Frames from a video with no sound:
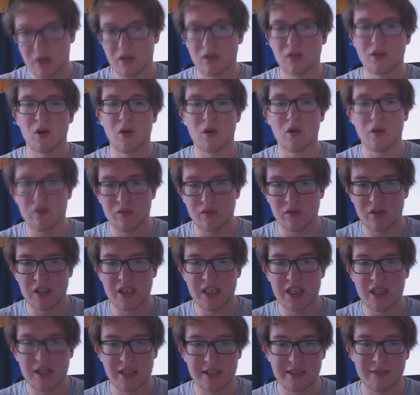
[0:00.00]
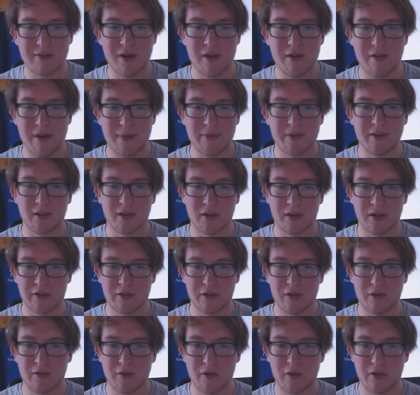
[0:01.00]
go through the history of Epsilon and
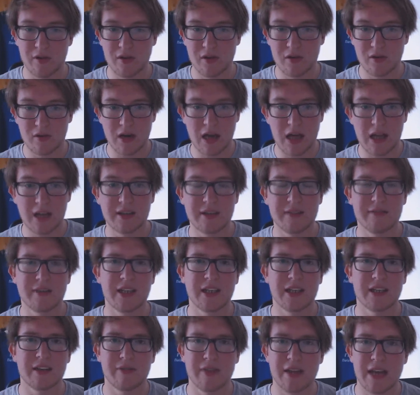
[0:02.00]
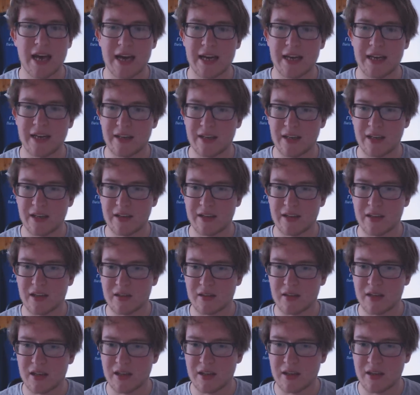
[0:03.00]
so forth. I'll leave a link for that
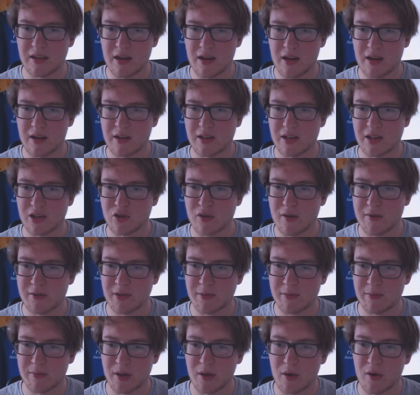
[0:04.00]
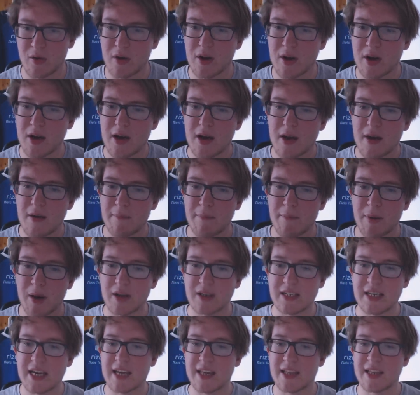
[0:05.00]
in the description below.
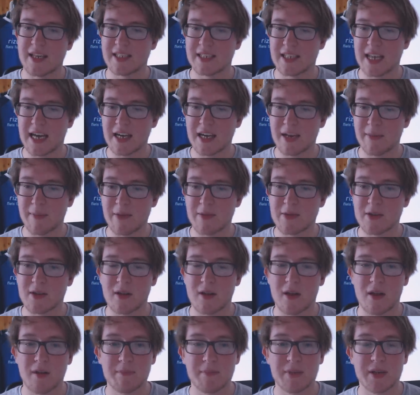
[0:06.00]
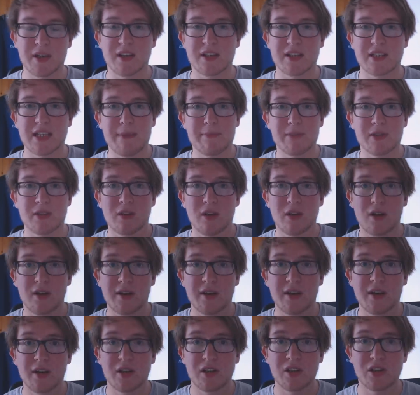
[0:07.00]
But yeah, they sign up Epsilon because
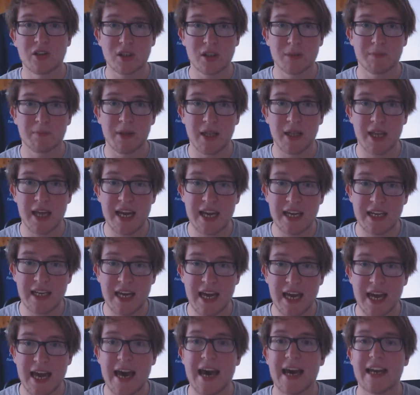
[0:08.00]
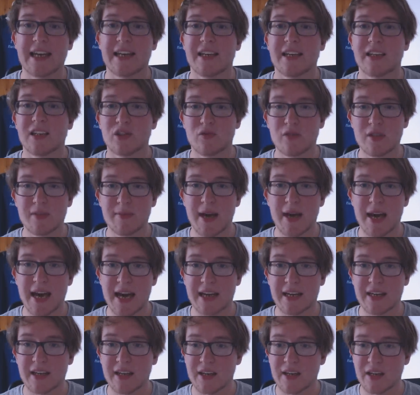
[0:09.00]
Epsilon just played at
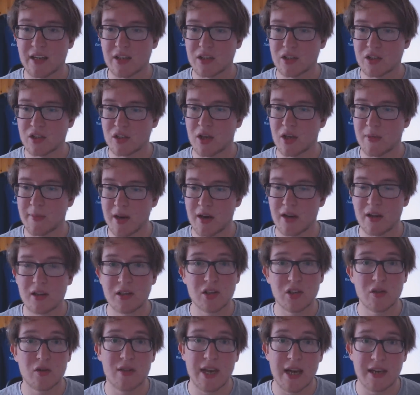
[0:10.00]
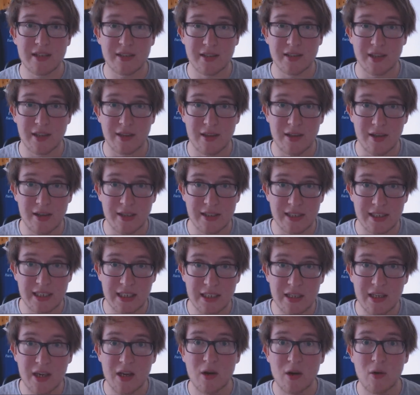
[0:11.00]
DreamHack Summer
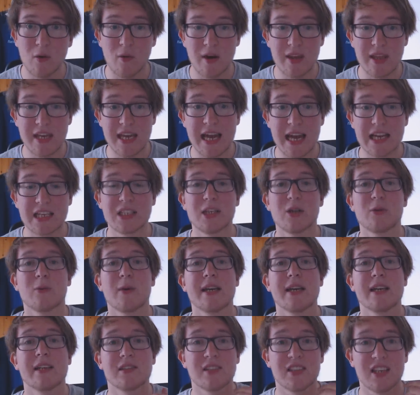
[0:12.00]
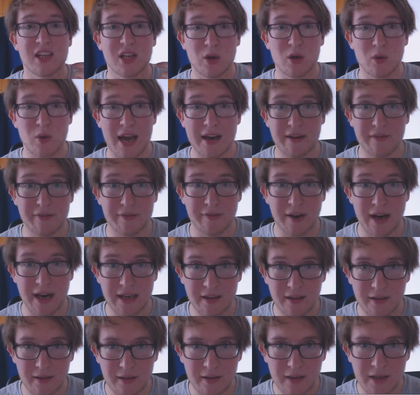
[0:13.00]
2013, where they actually went into the grand
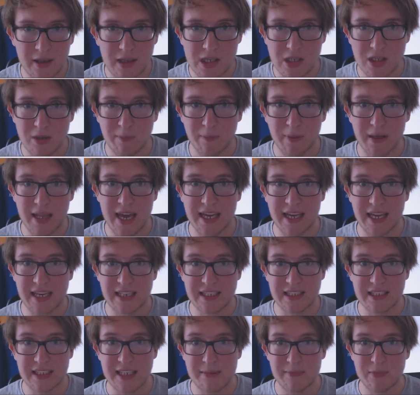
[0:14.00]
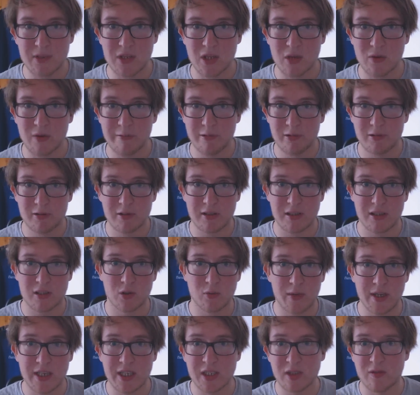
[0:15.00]
final to play against NIP. So it was the
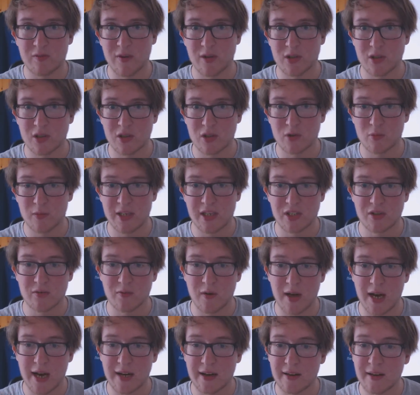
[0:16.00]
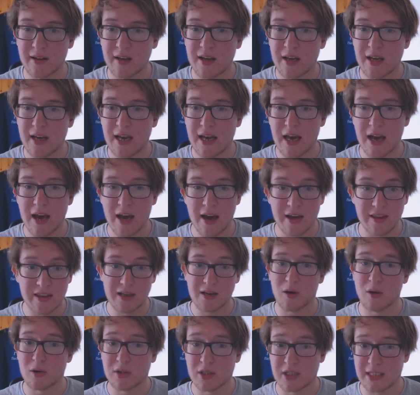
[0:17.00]
Swedish versus Swedish final. They
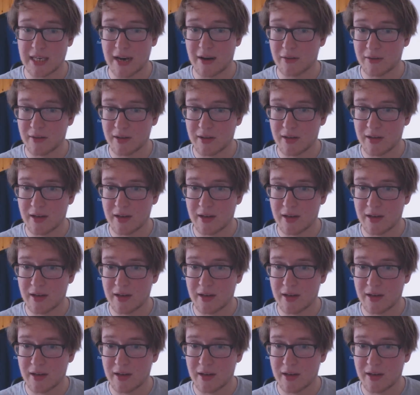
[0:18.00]
lost out.